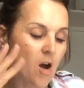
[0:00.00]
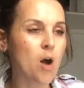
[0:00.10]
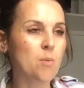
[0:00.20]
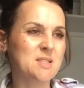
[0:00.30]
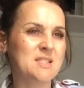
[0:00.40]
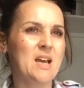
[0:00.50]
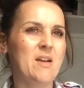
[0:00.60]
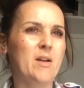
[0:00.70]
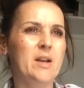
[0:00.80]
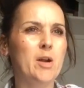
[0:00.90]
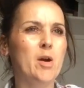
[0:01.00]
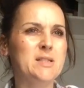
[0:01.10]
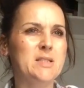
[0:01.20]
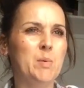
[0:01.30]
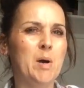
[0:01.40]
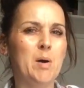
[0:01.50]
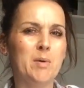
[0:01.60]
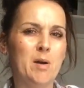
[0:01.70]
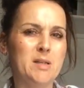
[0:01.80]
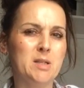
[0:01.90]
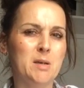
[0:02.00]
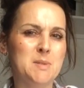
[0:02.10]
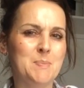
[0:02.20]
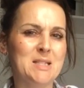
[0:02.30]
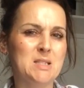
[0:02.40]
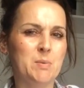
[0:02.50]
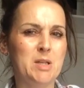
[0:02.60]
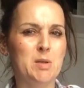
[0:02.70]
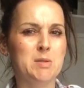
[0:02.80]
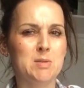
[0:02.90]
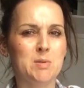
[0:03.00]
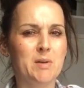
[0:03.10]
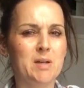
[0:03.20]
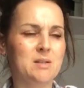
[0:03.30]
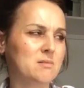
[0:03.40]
I would say in an ideal world nighttime's better when you can sort of